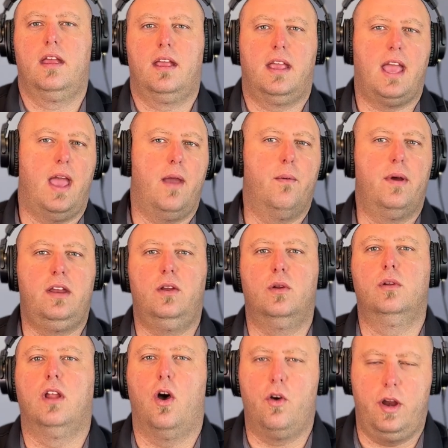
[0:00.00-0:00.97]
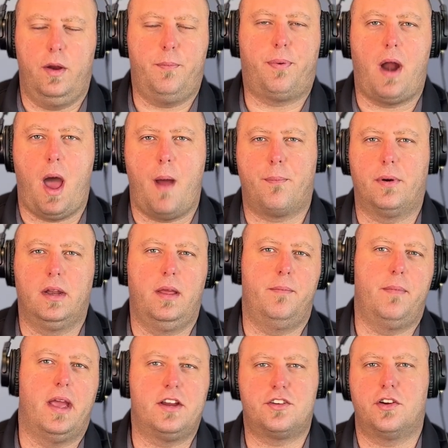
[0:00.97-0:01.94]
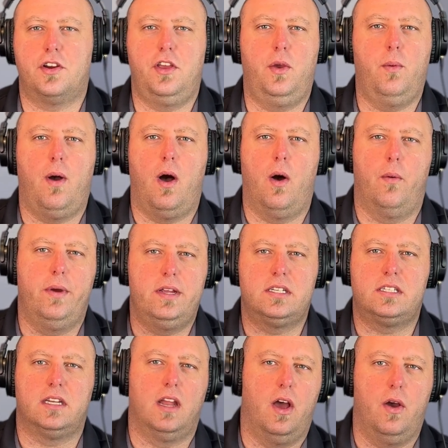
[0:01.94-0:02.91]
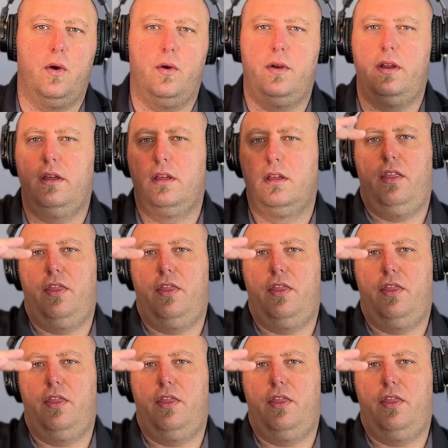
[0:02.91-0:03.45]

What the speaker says: Okay, when you load it properly, make sure you always load